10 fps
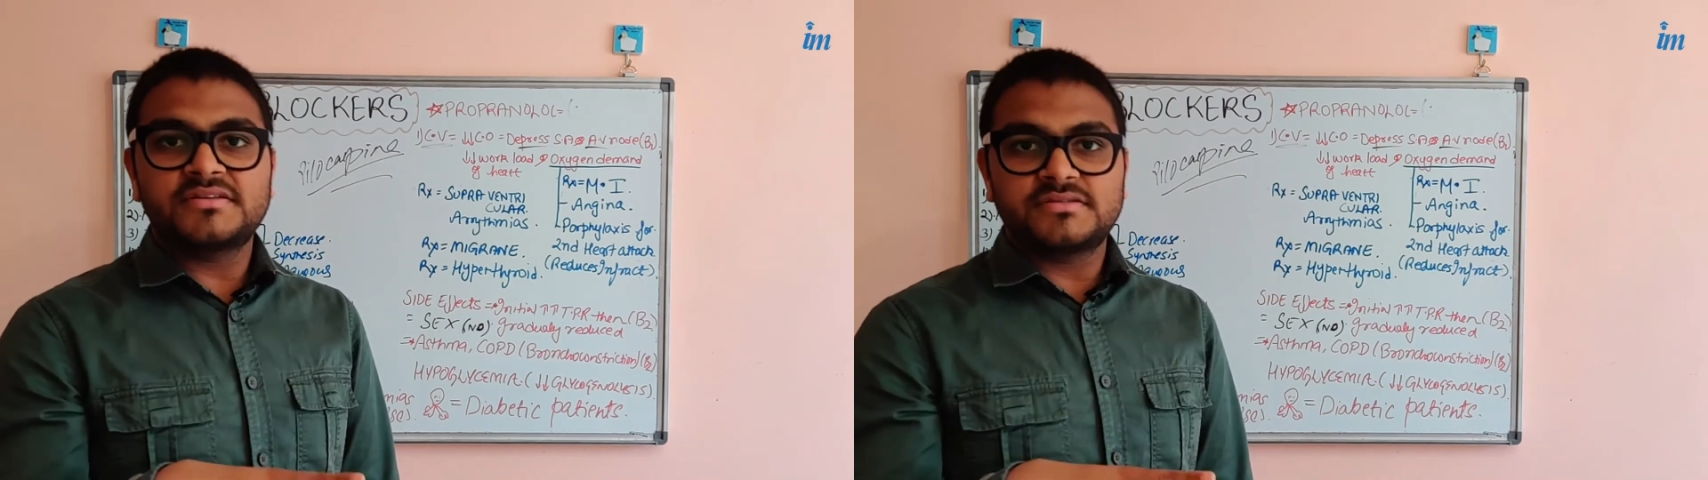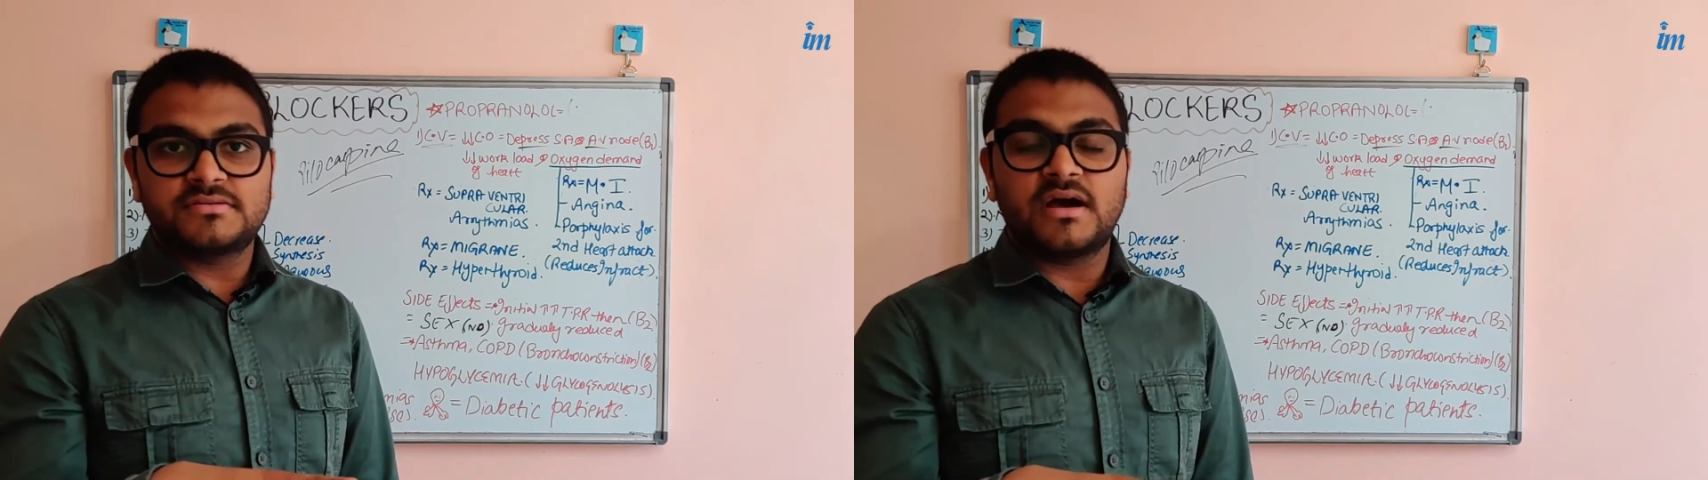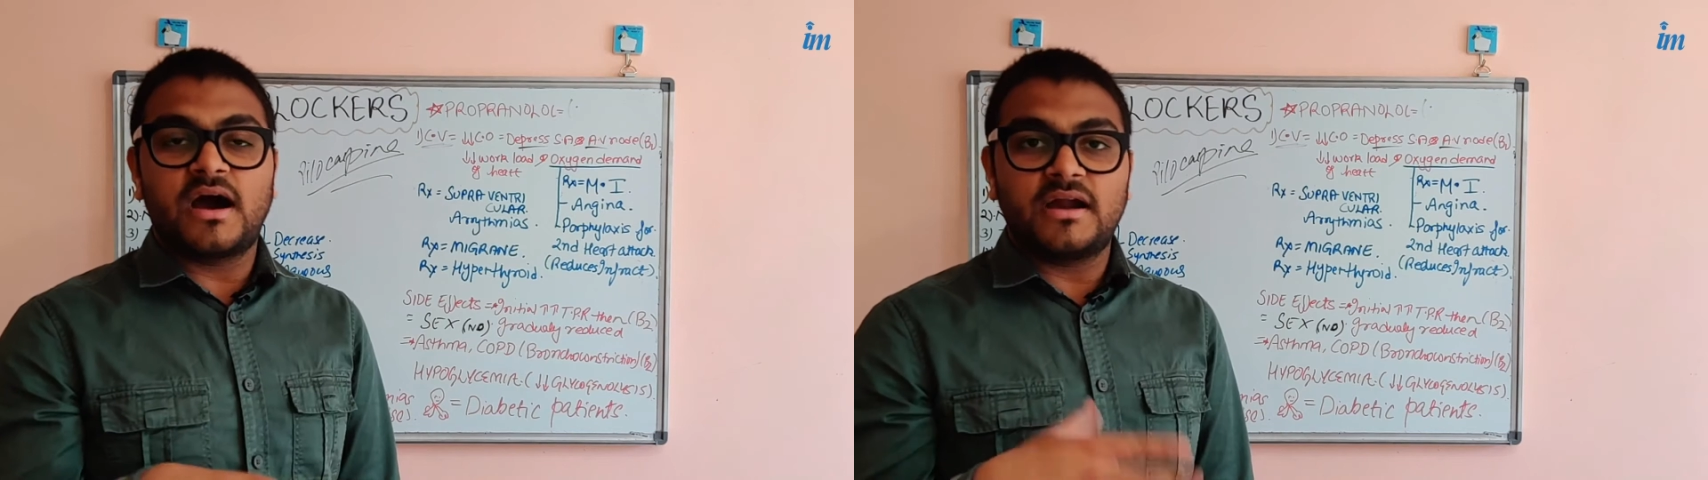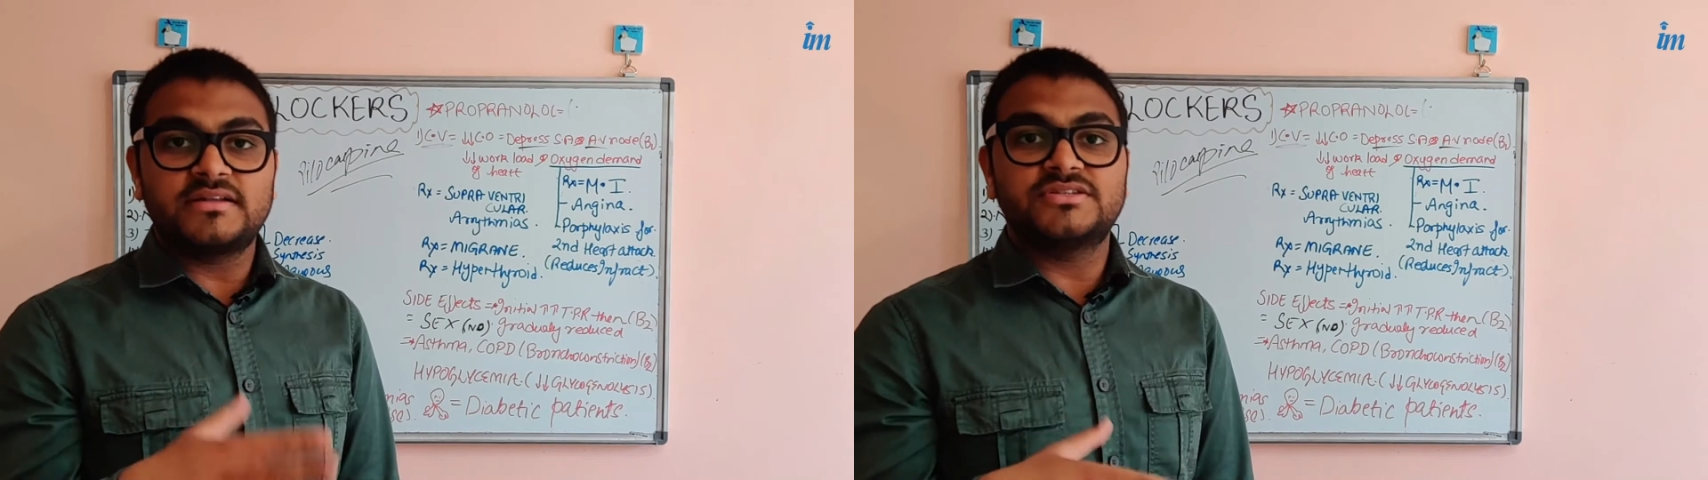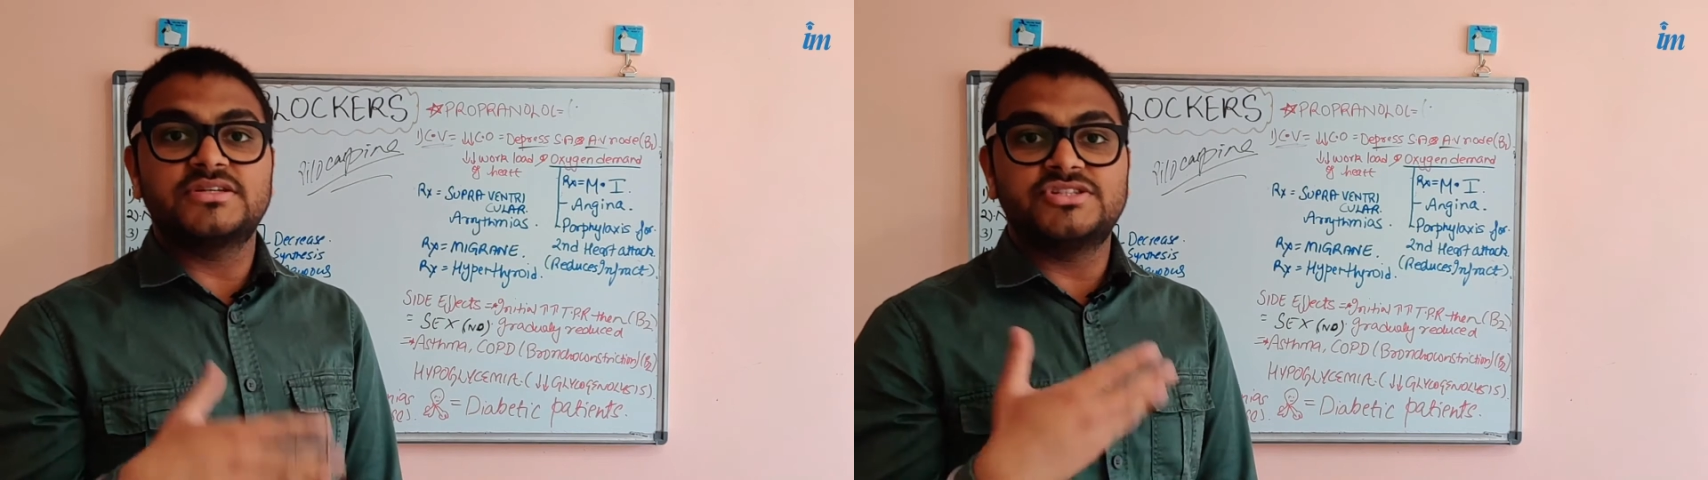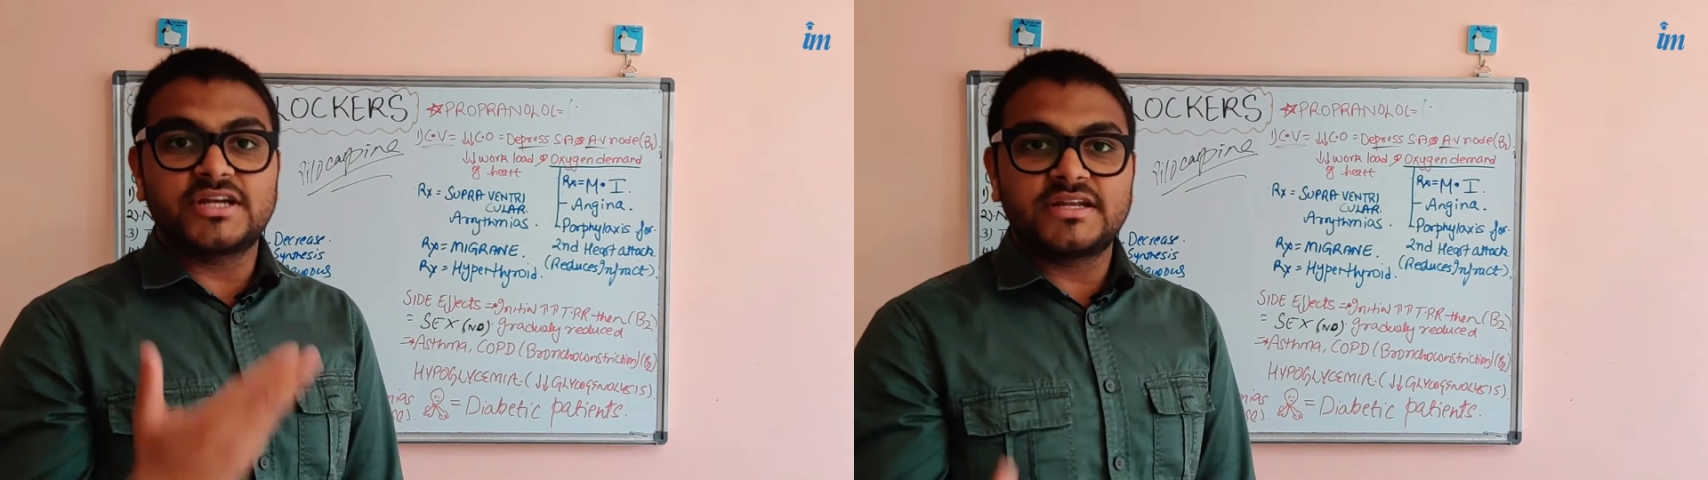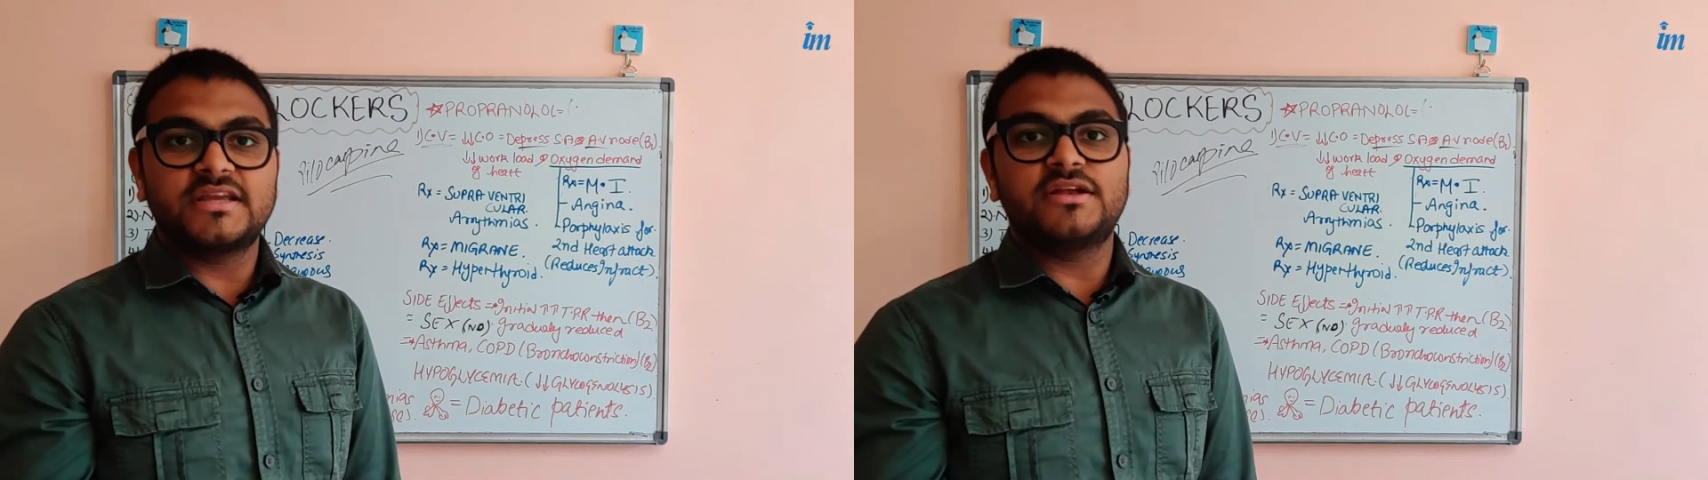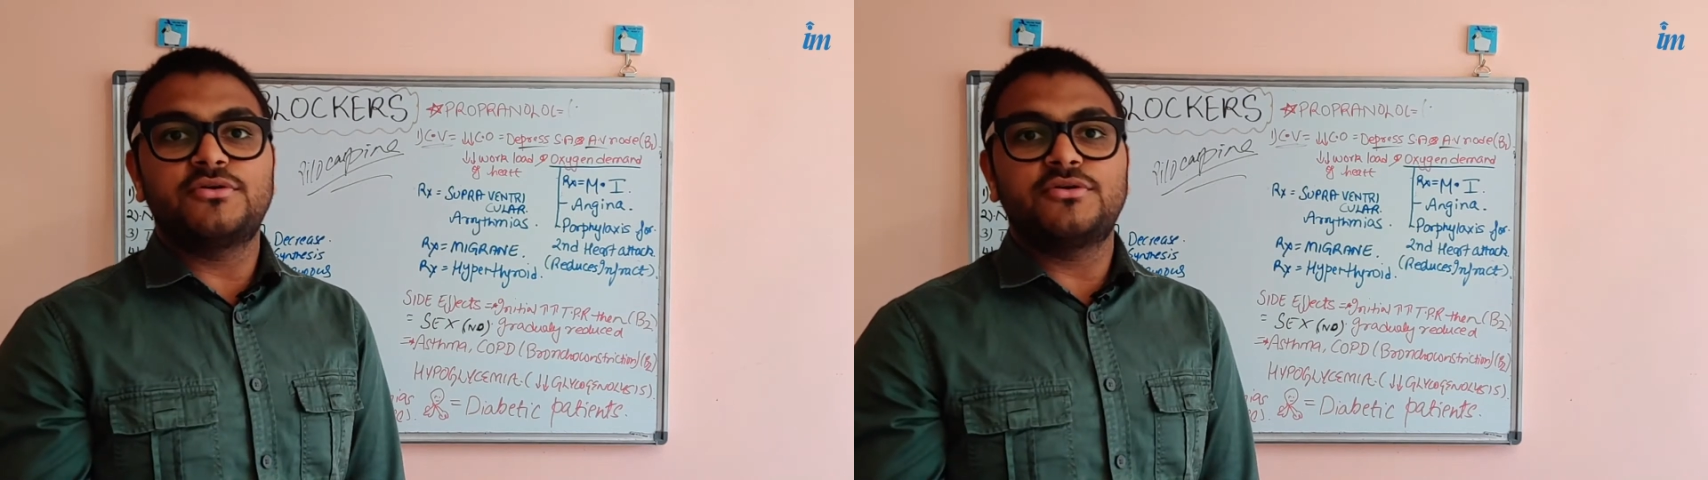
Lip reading: is the heart is ejecting